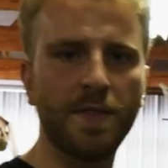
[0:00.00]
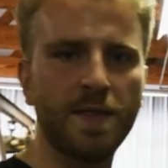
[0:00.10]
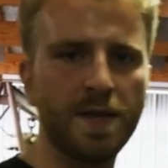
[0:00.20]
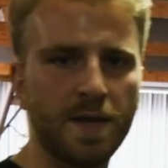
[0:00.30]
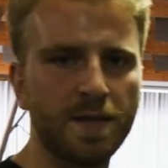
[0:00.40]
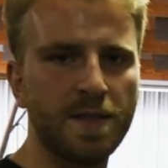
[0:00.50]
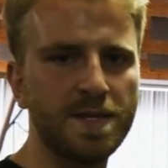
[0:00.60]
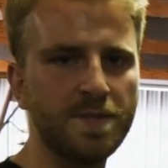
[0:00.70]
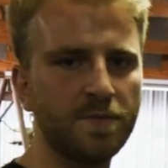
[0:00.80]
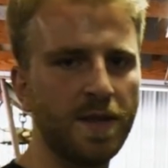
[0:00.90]
The, uh, the
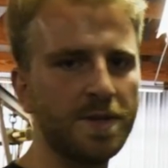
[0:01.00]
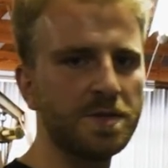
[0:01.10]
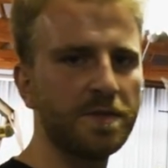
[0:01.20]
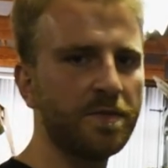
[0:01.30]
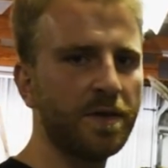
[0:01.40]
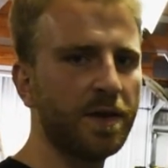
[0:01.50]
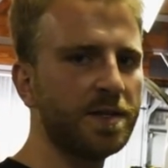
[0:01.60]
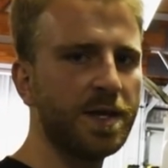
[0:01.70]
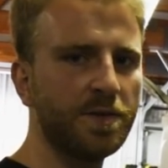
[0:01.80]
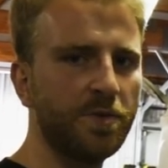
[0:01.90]
diesel engines uh,
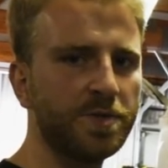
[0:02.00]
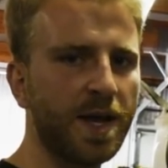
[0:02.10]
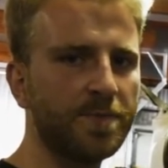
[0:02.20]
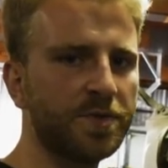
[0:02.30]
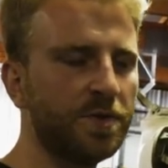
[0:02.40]
take no time to